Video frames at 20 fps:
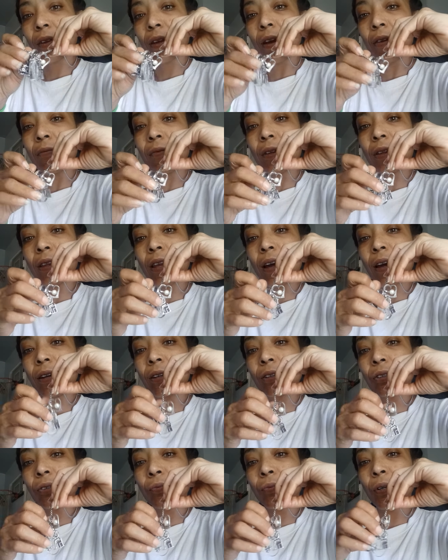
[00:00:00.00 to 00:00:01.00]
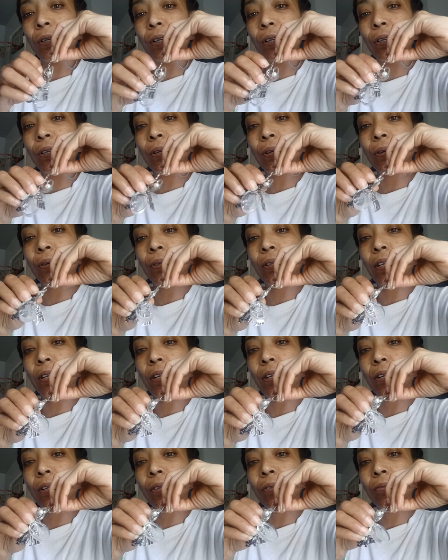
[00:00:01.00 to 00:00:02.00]
Every last one of y'all
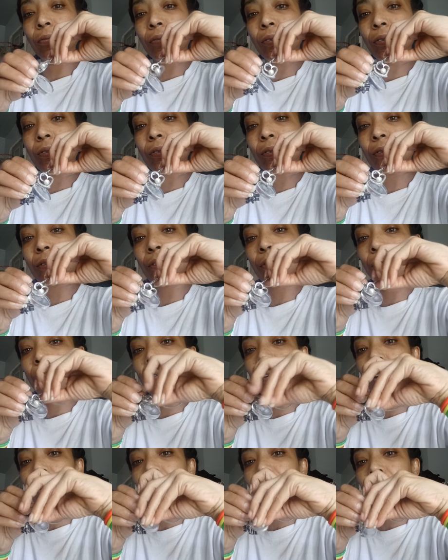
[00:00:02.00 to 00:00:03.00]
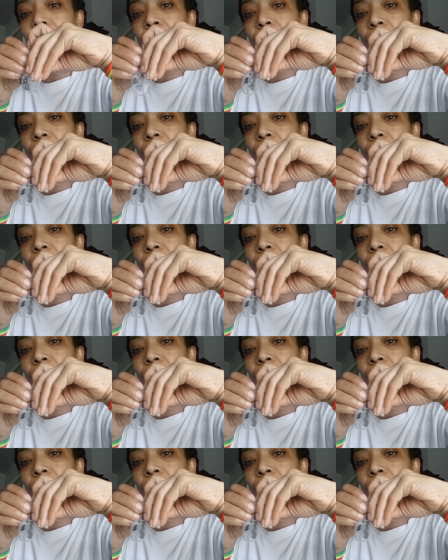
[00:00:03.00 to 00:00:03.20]
did. Correct?